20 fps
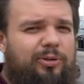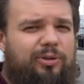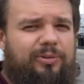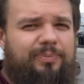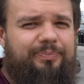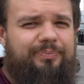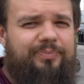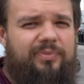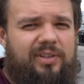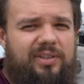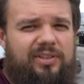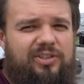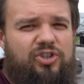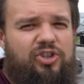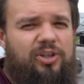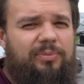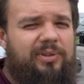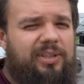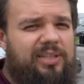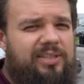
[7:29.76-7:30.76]
is set up.
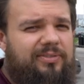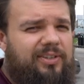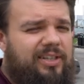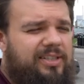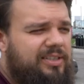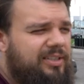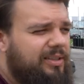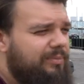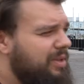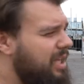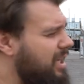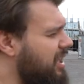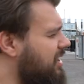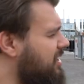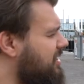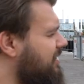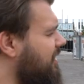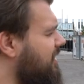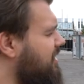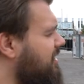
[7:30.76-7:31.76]
What is the
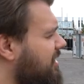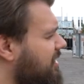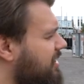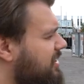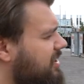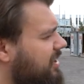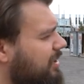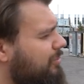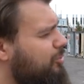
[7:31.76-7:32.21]
reason for that?